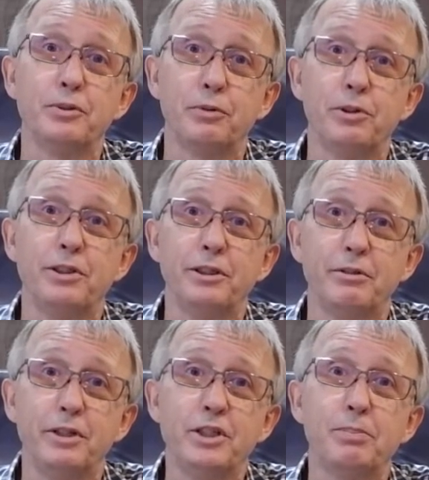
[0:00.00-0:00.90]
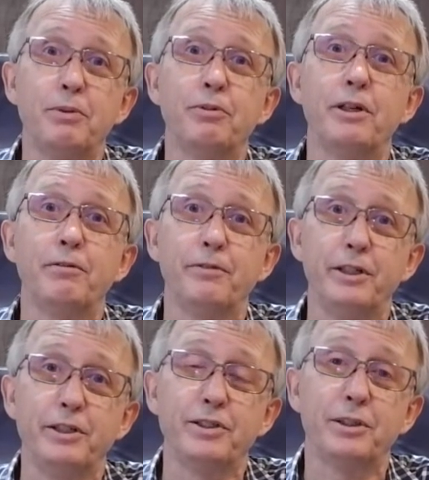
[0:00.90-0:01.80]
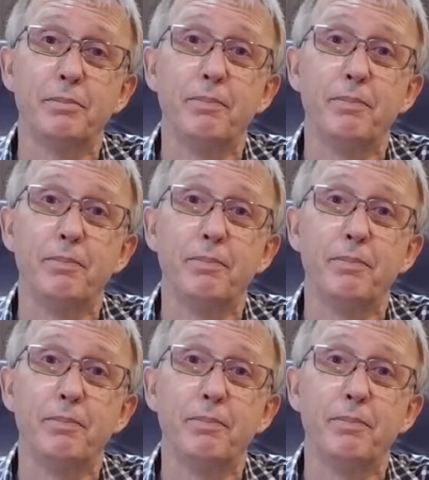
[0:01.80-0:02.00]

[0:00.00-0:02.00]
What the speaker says: 40 degrees before they freeze.